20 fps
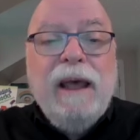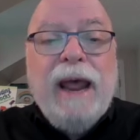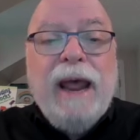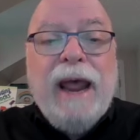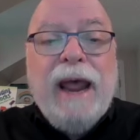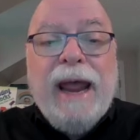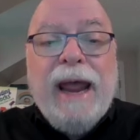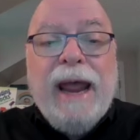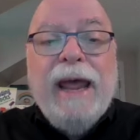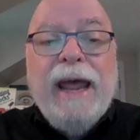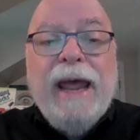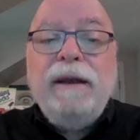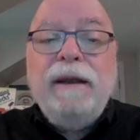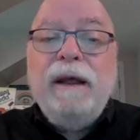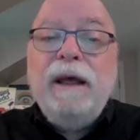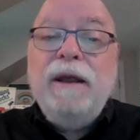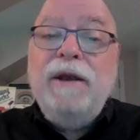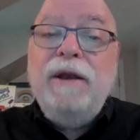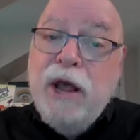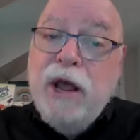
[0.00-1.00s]
and
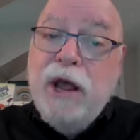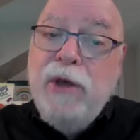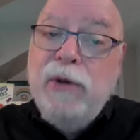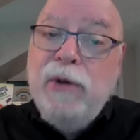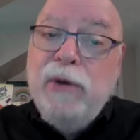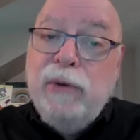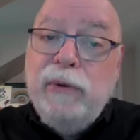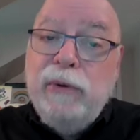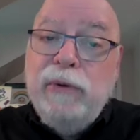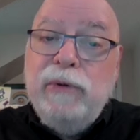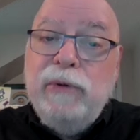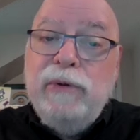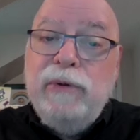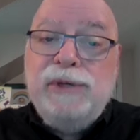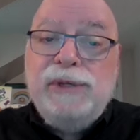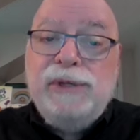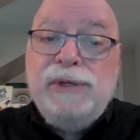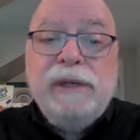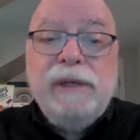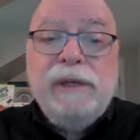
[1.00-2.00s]

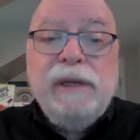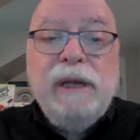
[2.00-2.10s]
news